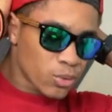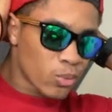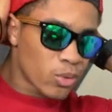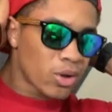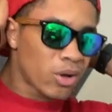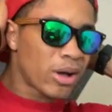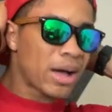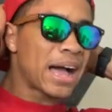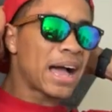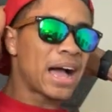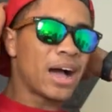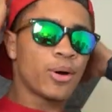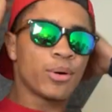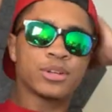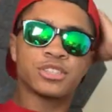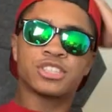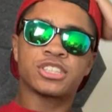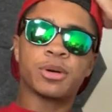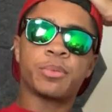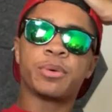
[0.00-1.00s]
Well, how
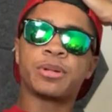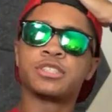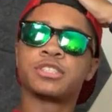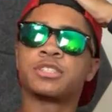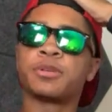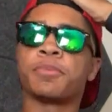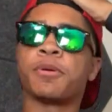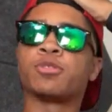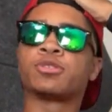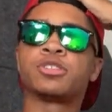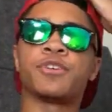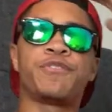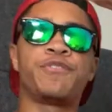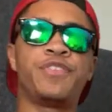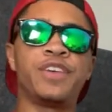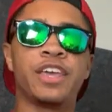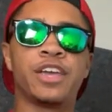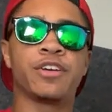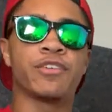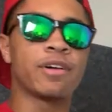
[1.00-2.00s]
is someone supposed to
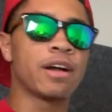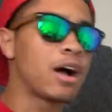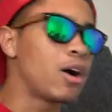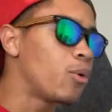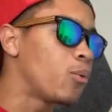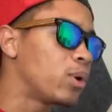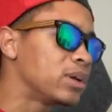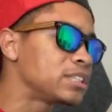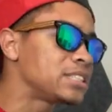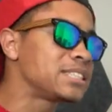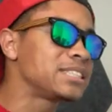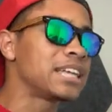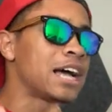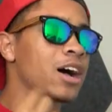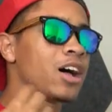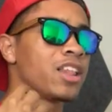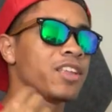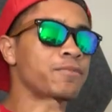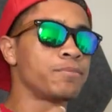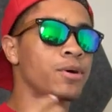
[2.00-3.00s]
figure out what
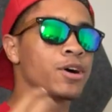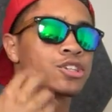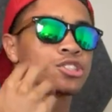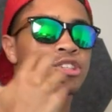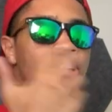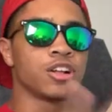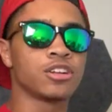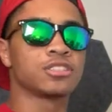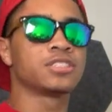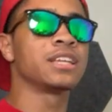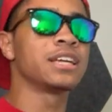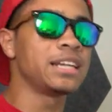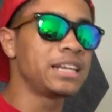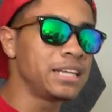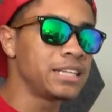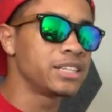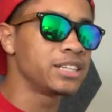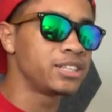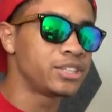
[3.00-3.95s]
style of martial arts they need to